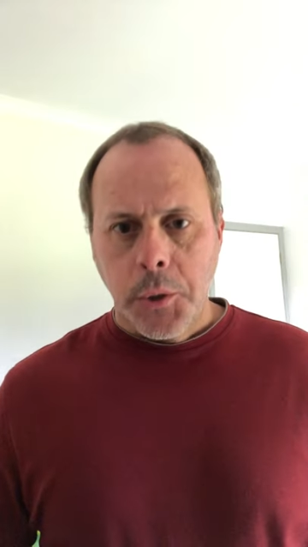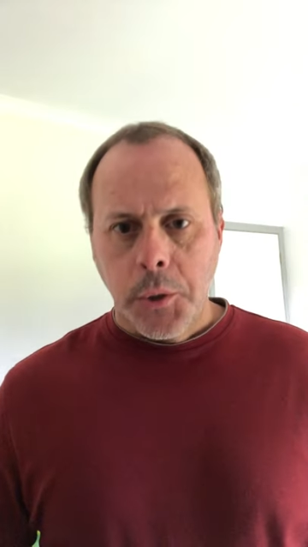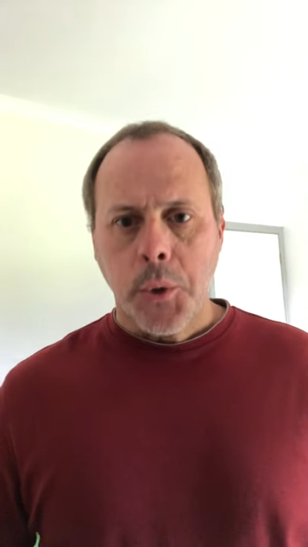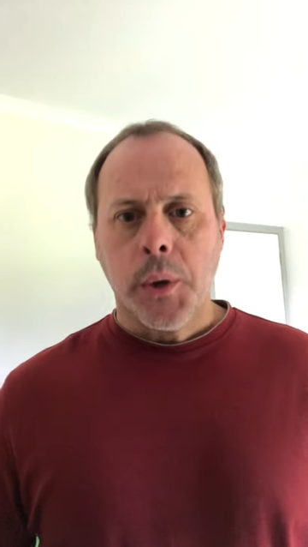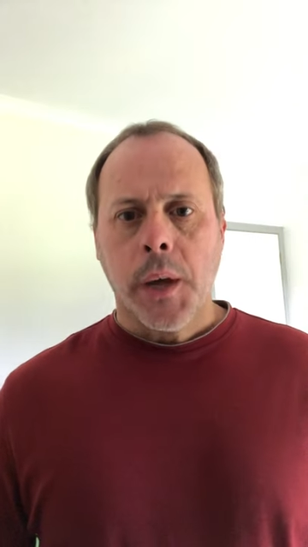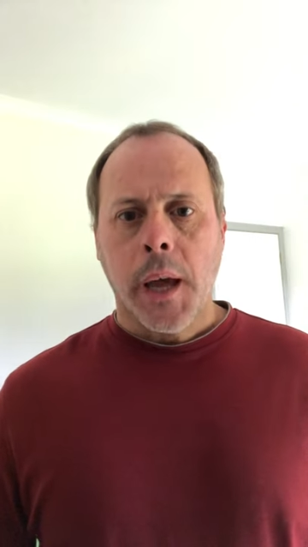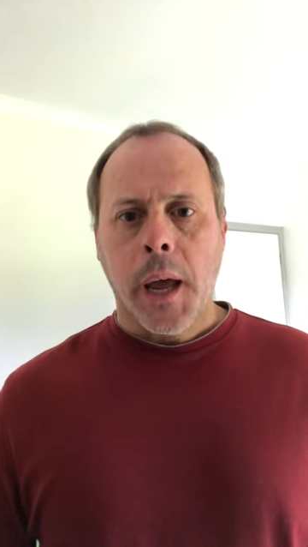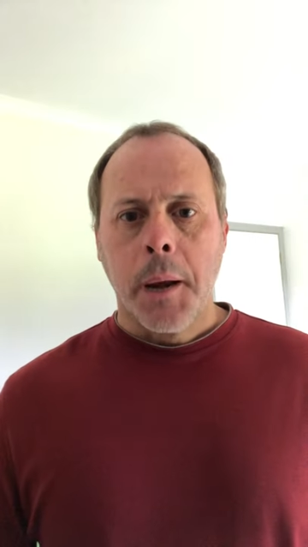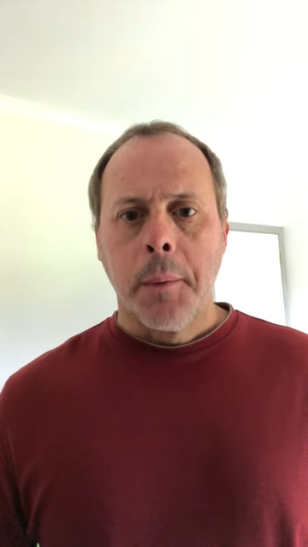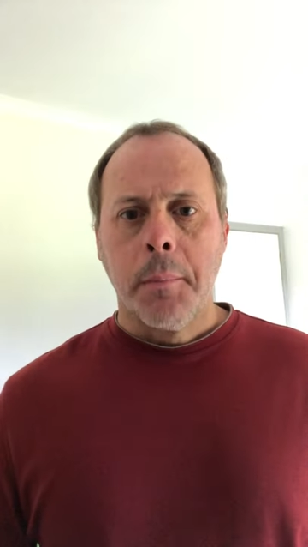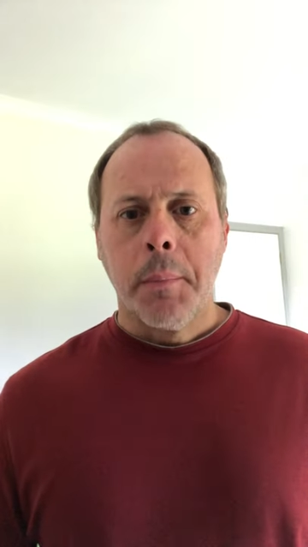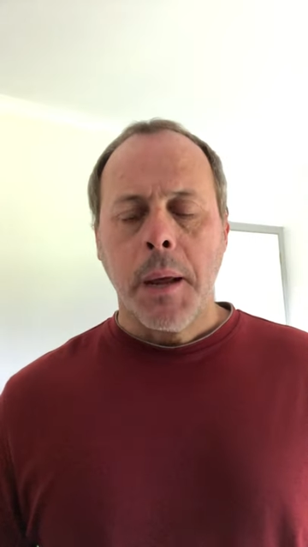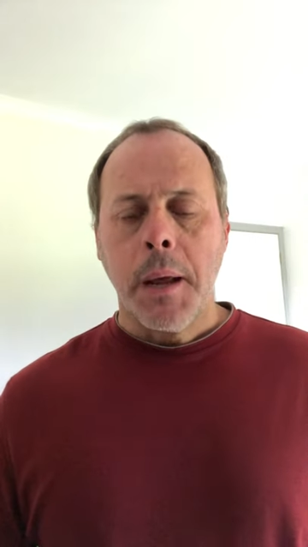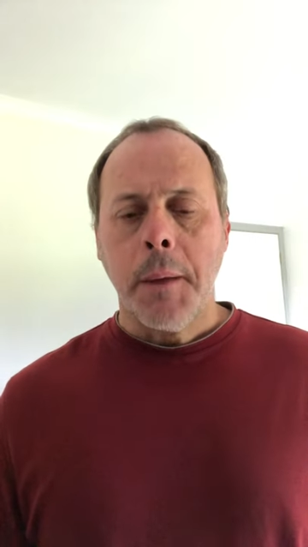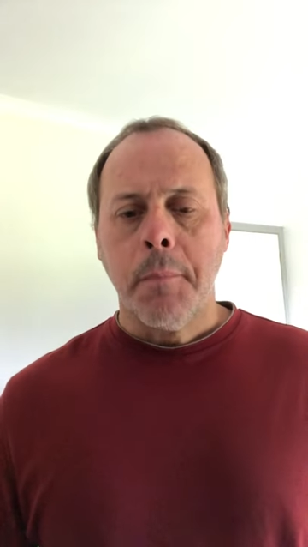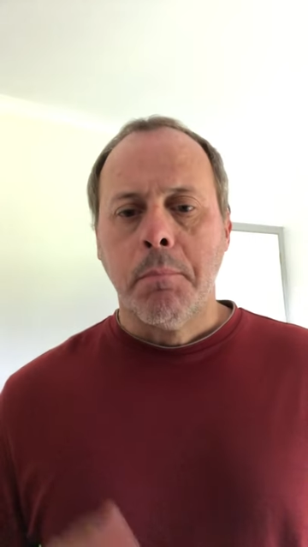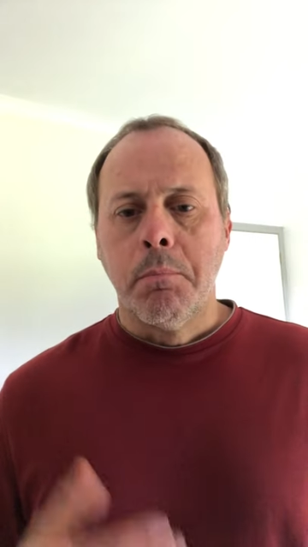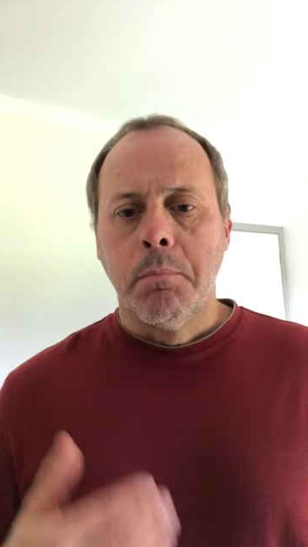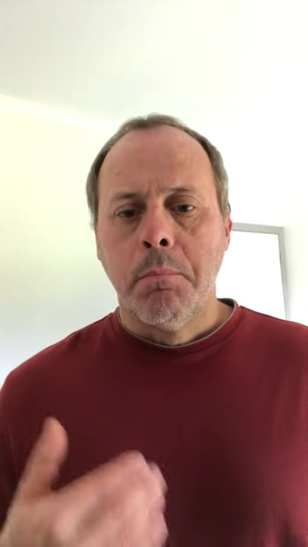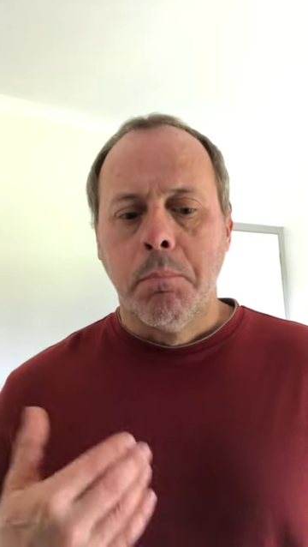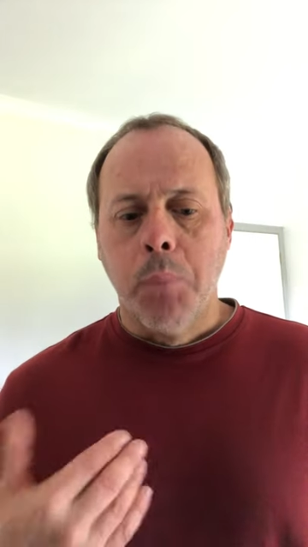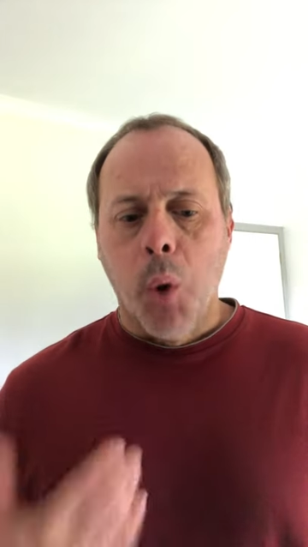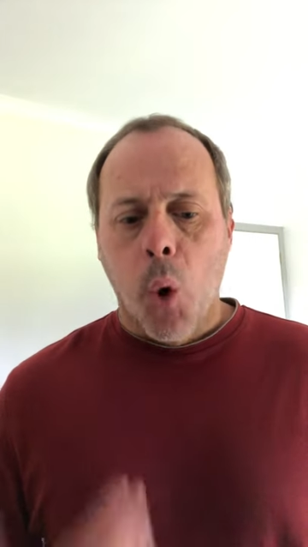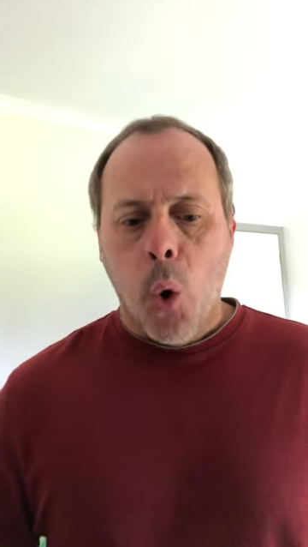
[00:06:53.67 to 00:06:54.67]
You can be
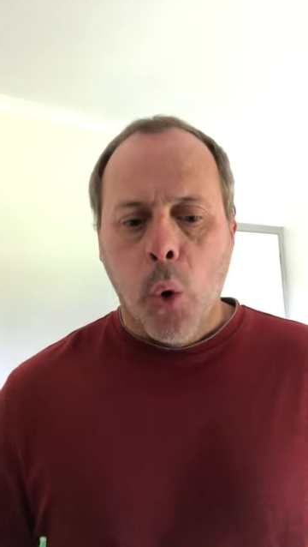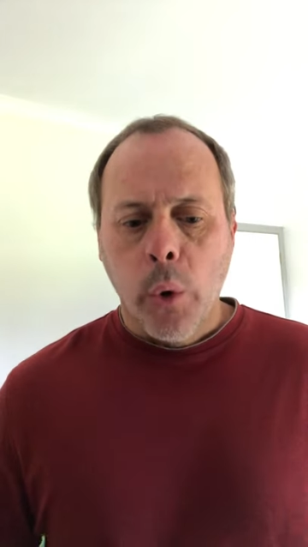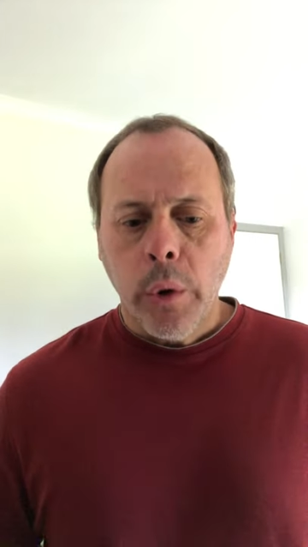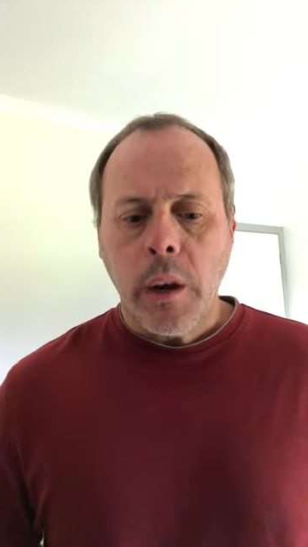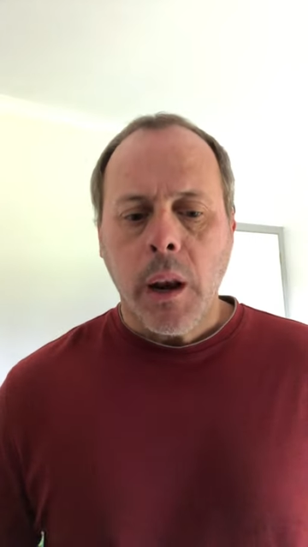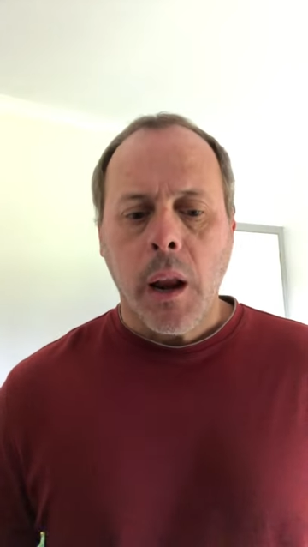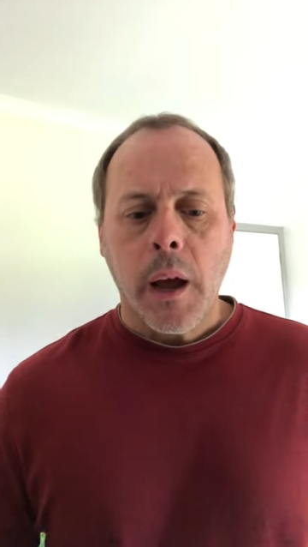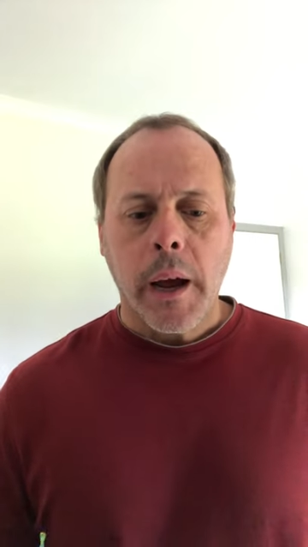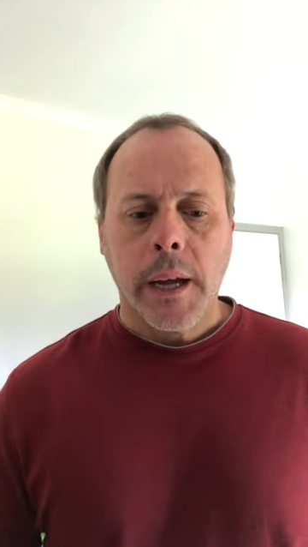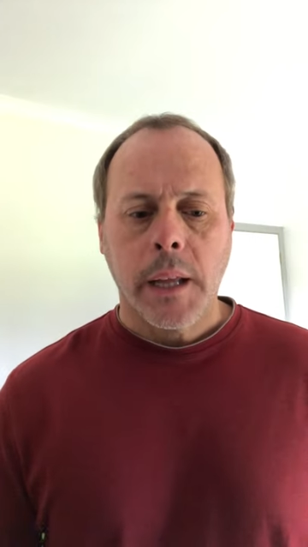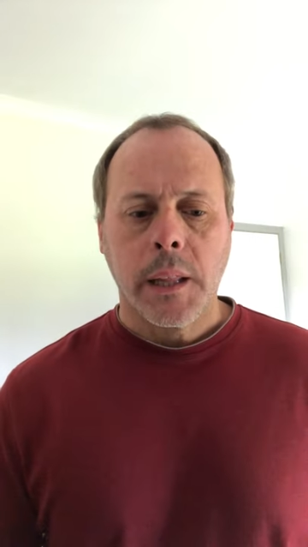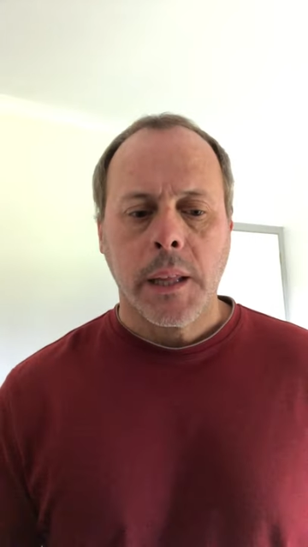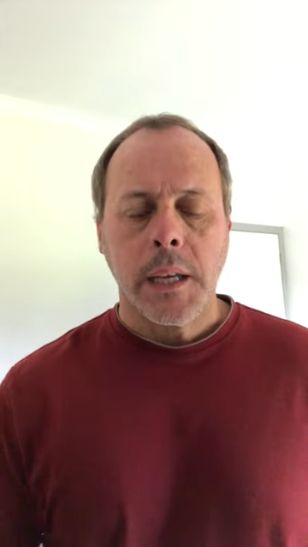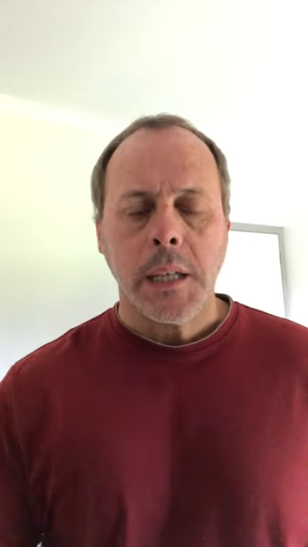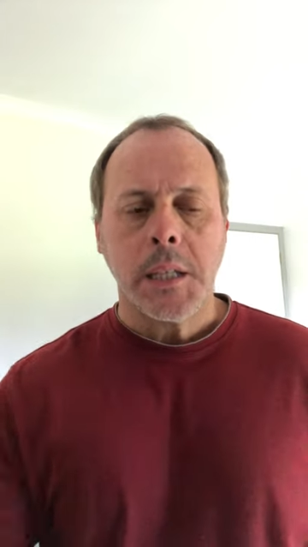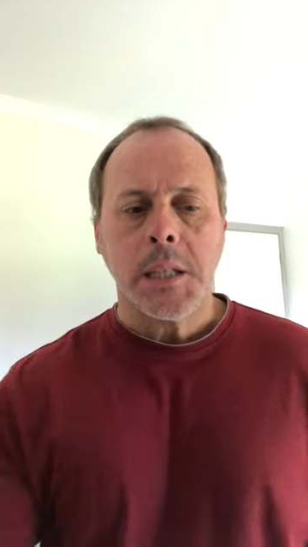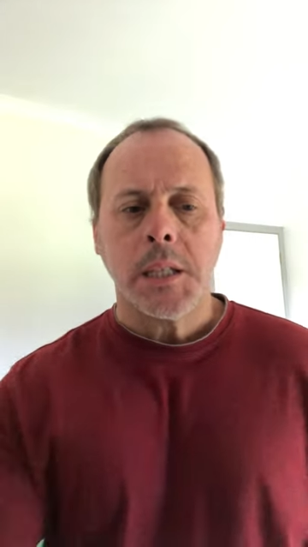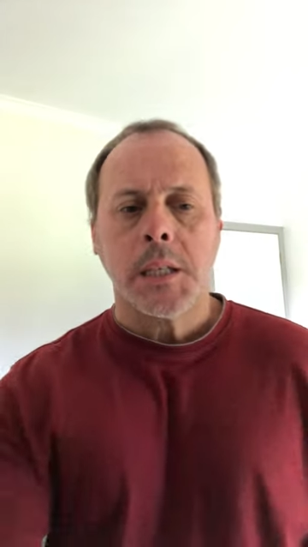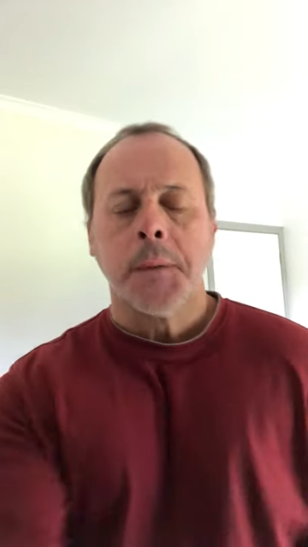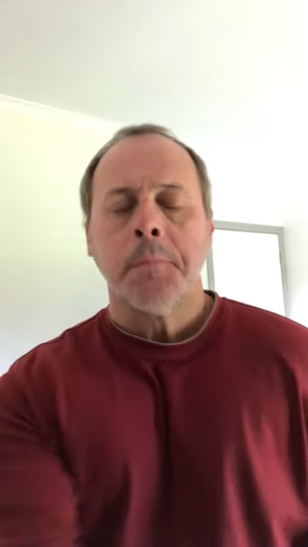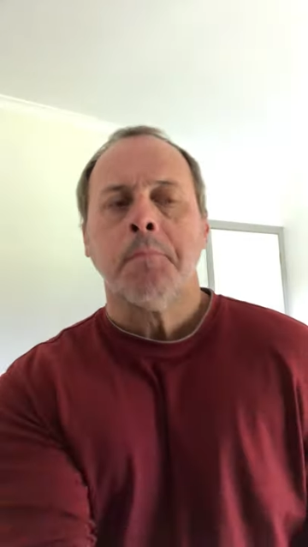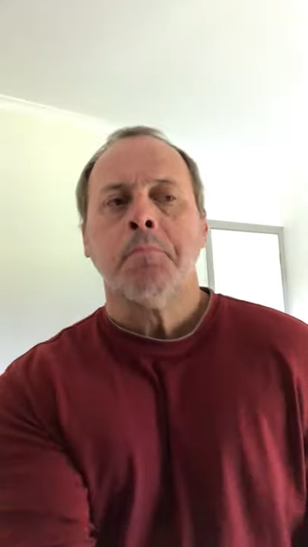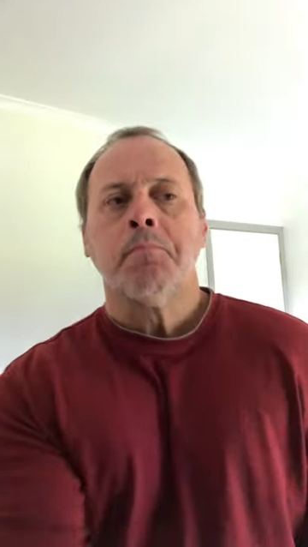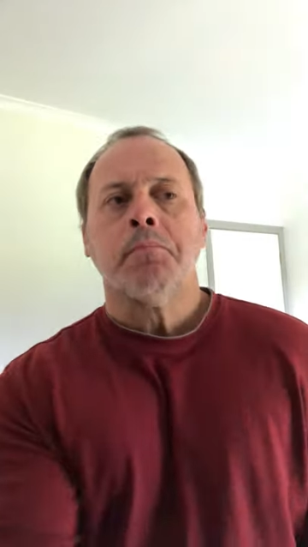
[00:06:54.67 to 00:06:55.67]
born like
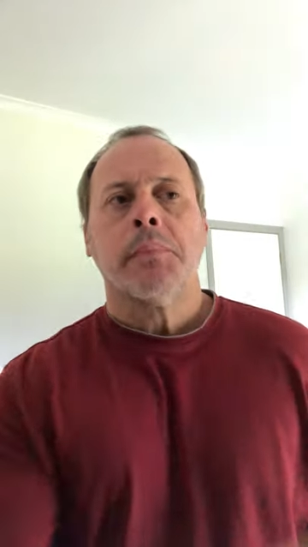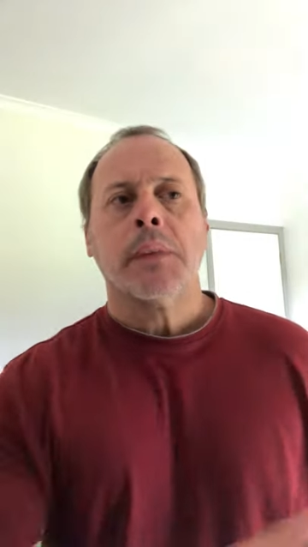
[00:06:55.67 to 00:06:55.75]
this,